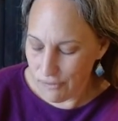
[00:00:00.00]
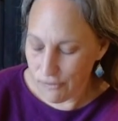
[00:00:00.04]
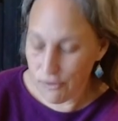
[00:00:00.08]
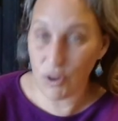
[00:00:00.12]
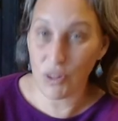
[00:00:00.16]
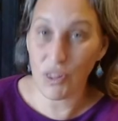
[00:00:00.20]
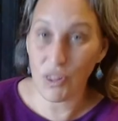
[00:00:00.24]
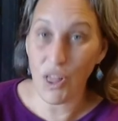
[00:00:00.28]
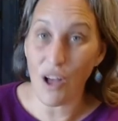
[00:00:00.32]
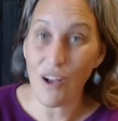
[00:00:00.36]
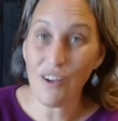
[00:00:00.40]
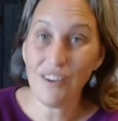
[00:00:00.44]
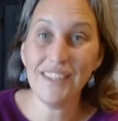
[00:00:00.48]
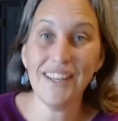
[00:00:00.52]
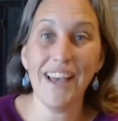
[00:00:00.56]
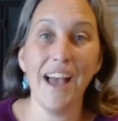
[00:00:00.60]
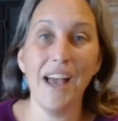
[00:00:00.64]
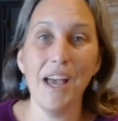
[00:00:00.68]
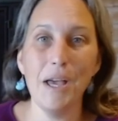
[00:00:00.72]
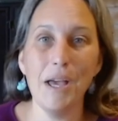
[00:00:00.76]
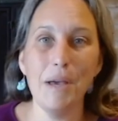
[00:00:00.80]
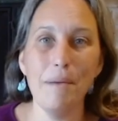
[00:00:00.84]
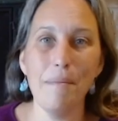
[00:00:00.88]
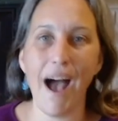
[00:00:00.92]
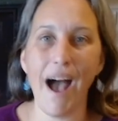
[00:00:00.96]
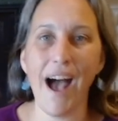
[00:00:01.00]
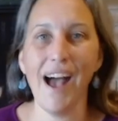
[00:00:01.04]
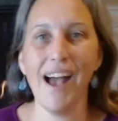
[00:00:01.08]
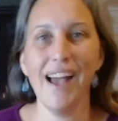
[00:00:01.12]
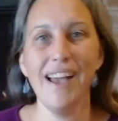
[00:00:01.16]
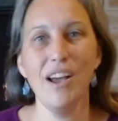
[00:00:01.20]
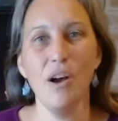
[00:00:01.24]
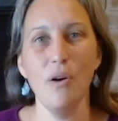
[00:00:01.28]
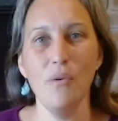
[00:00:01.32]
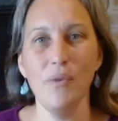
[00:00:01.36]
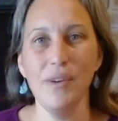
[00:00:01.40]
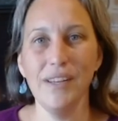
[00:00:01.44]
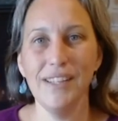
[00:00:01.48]
For a long time,
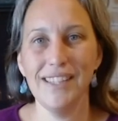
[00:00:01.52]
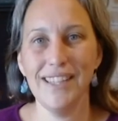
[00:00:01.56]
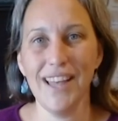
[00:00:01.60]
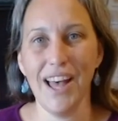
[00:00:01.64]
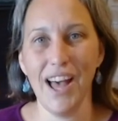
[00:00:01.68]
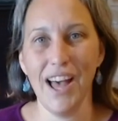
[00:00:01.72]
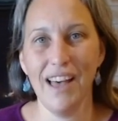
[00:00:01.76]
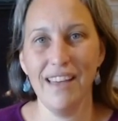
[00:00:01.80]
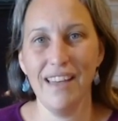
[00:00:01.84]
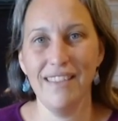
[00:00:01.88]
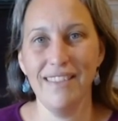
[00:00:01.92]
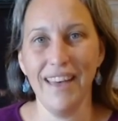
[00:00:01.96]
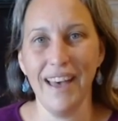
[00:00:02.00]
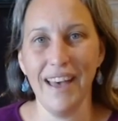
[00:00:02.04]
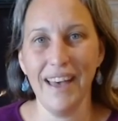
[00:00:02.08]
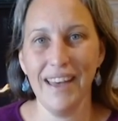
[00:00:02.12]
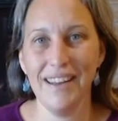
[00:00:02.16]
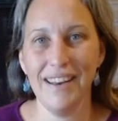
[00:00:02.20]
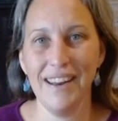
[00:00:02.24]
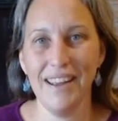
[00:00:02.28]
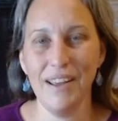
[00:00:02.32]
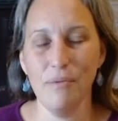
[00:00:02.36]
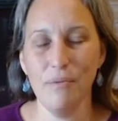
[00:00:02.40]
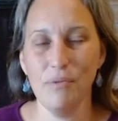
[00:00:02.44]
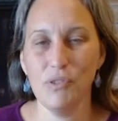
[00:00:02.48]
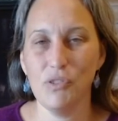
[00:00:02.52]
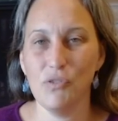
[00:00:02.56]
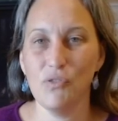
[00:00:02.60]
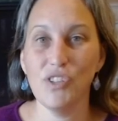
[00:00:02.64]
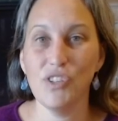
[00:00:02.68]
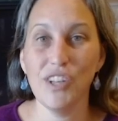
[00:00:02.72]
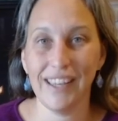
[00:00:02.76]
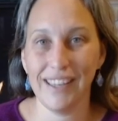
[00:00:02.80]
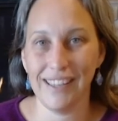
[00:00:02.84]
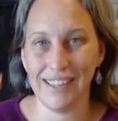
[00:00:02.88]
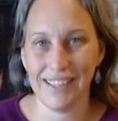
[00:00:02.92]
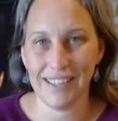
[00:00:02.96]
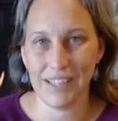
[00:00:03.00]
I always thought that it was
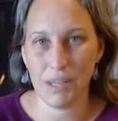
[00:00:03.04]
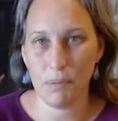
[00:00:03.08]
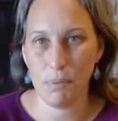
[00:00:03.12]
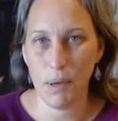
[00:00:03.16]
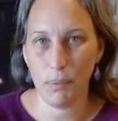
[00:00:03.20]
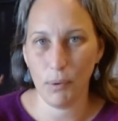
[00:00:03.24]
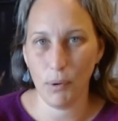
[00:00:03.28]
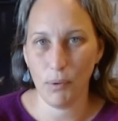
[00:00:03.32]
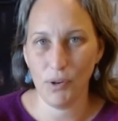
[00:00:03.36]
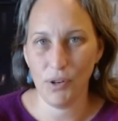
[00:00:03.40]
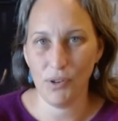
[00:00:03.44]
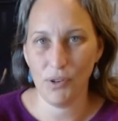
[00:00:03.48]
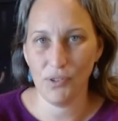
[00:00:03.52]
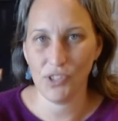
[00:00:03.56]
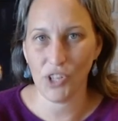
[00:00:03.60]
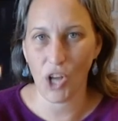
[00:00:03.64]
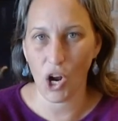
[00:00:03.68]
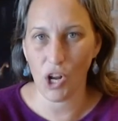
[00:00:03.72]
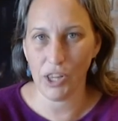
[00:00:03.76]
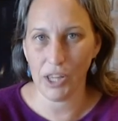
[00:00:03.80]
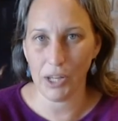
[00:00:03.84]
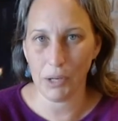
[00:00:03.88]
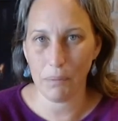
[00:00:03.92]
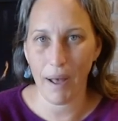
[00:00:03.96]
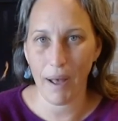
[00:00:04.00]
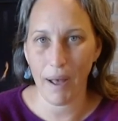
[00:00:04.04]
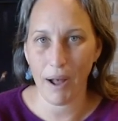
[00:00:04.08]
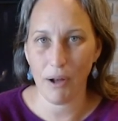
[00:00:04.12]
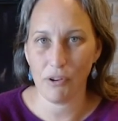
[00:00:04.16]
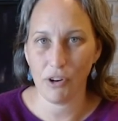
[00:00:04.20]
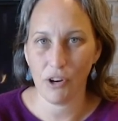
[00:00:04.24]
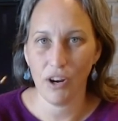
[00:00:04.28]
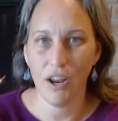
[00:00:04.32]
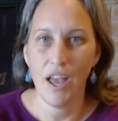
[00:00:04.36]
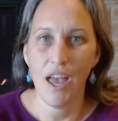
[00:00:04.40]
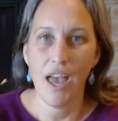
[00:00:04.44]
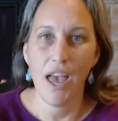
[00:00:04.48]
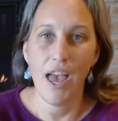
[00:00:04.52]
ridiculous that people would use garlic
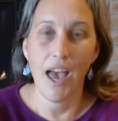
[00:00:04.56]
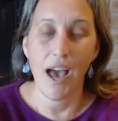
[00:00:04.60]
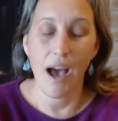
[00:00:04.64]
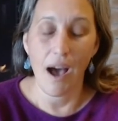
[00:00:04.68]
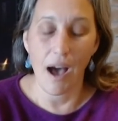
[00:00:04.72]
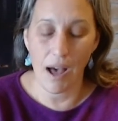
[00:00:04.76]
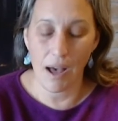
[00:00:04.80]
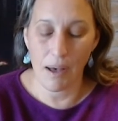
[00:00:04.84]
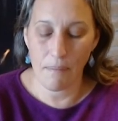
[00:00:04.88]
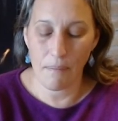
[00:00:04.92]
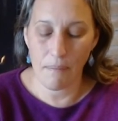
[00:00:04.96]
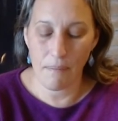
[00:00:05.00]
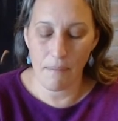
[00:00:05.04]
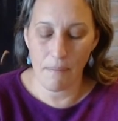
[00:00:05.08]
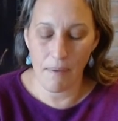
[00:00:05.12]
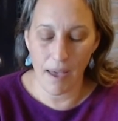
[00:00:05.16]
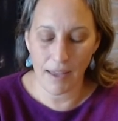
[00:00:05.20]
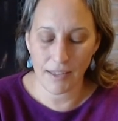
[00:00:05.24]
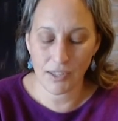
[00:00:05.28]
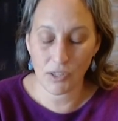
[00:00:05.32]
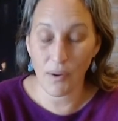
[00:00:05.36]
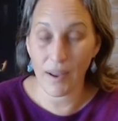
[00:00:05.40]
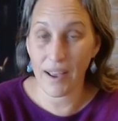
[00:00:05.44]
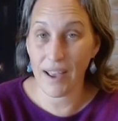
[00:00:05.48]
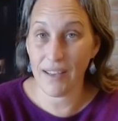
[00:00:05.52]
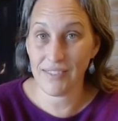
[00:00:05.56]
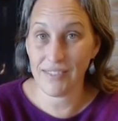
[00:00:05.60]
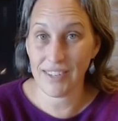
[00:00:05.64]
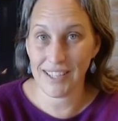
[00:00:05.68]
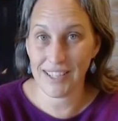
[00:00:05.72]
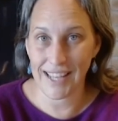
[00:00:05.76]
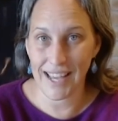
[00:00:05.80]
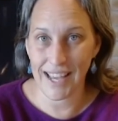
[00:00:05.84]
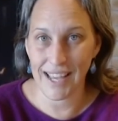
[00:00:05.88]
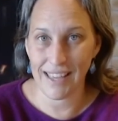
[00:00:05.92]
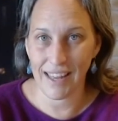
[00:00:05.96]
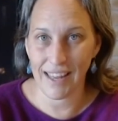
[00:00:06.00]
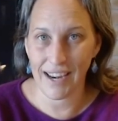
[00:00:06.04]
powder. Um, uh, so I have to
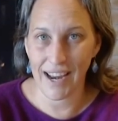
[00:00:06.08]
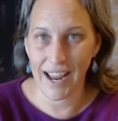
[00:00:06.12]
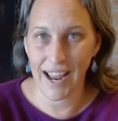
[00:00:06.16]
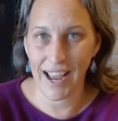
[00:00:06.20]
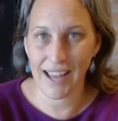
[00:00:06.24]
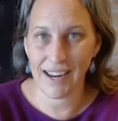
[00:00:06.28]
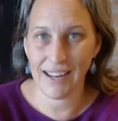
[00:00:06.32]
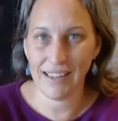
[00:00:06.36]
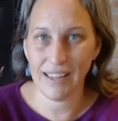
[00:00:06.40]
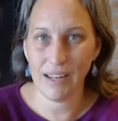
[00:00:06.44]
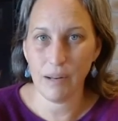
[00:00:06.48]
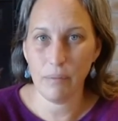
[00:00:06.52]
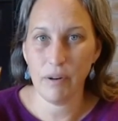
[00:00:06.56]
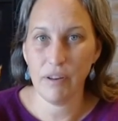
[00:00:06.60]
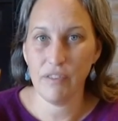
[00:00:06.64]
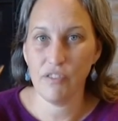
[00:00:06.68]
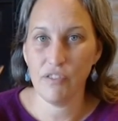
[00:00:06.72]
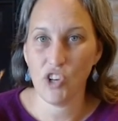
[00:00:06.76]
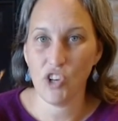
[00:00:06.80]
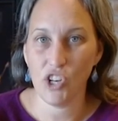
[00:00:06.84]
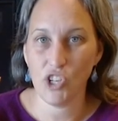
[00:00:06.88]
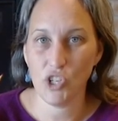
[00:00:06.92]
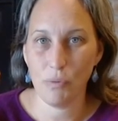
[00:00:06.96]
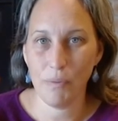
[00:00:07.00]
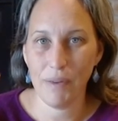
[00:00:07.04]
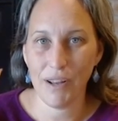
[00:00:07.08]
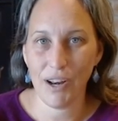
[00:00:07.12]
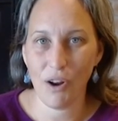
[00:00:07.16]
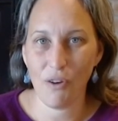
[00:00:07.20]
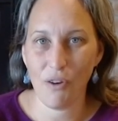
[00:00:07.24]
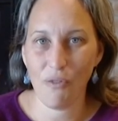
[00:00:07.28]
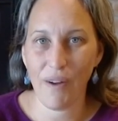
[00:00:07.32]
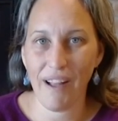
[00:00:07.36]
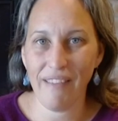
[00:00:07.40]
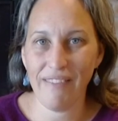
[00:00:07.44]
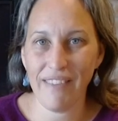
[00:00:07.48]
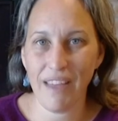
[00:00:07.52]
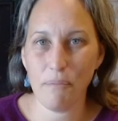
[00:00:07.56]
say that I had a little bit of judgment
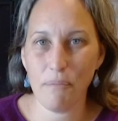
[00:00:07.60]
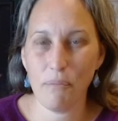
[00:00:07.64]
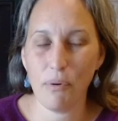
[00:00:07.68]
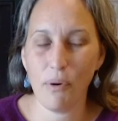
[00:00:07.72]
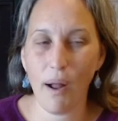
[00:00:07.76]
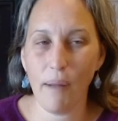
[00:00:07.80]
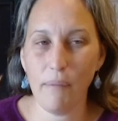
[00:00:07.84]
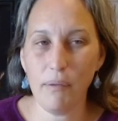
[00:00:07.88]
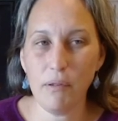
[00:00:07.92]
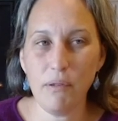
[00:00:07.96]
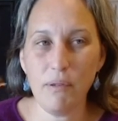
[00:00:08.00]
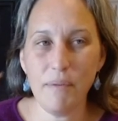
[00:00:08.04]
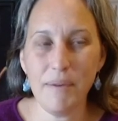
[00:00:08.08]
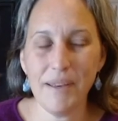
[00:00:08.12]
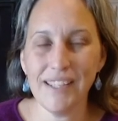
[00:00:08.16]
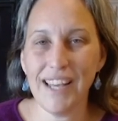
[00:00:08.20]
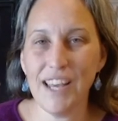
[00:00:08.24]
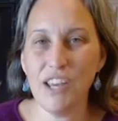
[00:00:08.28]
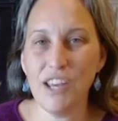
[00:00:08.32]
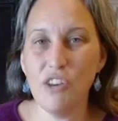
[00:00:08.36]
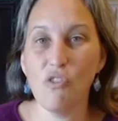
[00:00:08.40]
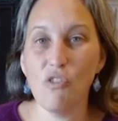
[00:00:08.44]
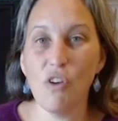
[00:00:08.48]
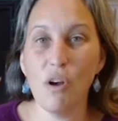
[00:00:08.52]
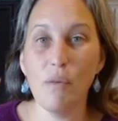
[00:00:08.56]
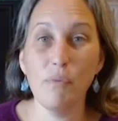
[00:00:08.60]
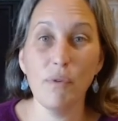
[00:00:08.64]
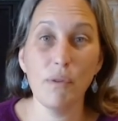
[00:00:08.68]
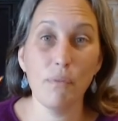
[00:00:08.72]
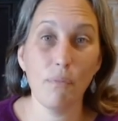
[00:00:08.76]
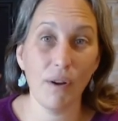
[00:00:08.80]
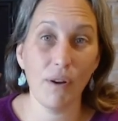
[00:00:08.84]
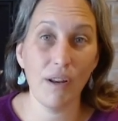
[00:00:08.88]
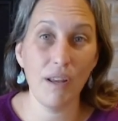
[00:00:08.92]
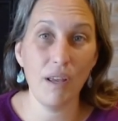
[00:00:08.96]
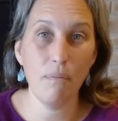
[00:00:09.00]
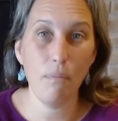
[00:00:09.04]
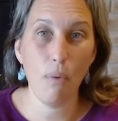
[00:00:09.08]
around that, probably because I grew up with
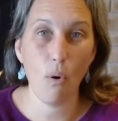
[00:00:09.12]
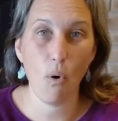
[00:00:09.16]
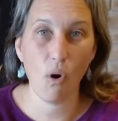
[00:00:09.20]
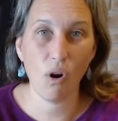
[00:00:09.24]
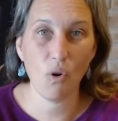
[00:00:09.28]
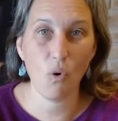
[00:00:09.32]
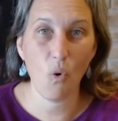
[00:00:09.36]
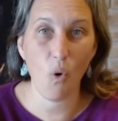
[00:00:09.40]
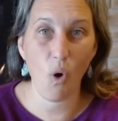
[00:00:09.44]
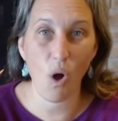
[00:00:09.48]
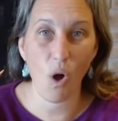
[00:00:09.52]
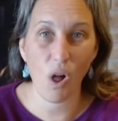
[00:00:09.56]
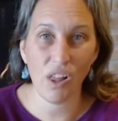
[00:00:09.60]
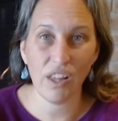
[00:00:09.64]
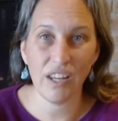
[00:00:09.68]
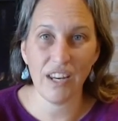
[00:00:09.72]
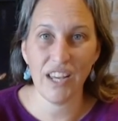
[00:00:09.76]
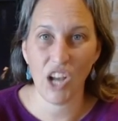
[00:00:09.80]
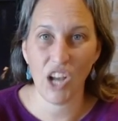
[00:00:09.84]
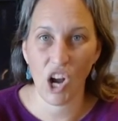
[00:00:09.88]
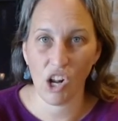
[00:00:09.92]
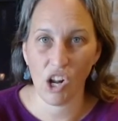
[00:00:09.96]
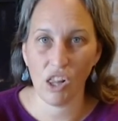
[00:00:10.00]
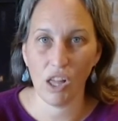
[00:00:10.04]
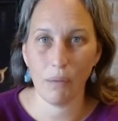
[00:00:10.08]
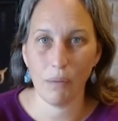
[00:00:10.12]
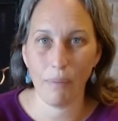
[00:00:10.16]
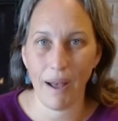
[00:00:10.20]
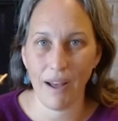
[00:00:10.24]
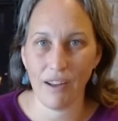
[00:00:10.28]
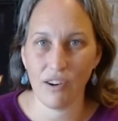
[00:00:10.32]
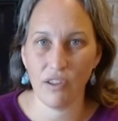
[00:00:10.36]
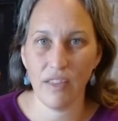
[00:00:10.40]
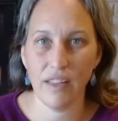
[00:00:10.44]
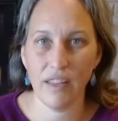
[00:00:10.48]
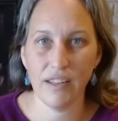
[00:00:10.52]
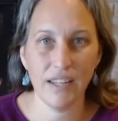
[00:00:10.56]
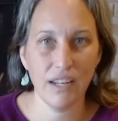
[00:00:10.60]
pretty poor quality garlic
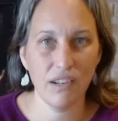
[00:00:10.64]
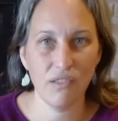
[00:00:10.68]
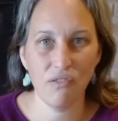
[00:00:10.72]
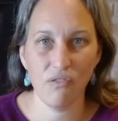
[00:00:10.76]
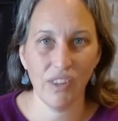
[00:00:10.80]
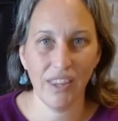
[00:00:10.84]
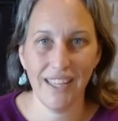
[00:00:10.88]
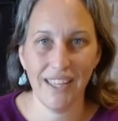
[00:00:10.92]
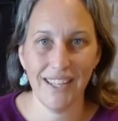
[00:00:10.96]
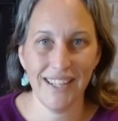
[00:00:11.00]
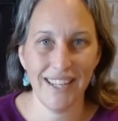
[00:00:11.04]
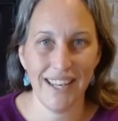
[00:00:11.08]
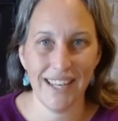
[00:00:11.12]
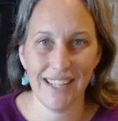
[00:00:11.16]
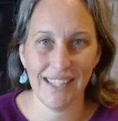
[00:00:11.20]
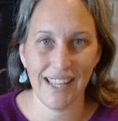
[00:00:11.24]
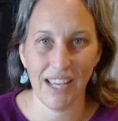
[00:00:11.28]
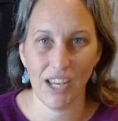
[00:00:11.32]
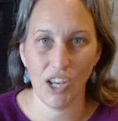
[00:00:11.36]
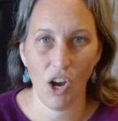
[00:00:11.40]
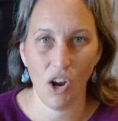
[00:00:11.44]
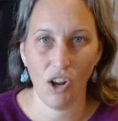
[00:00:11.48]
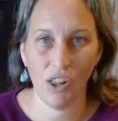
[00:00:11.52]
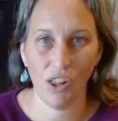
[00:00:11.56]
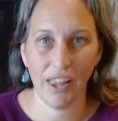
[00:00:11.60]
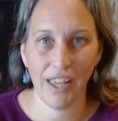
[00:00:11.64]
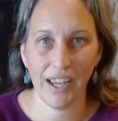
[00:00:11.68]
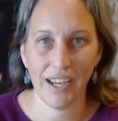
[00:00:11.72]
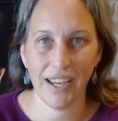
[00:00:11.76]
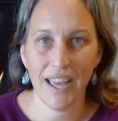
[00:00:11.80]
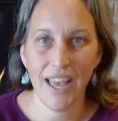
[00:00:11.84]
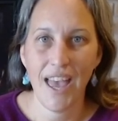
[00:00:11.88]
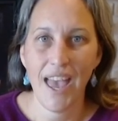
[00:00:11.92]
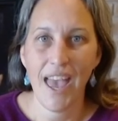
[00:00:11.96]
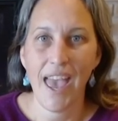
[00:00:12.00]
powder that didn't really taste like garlic.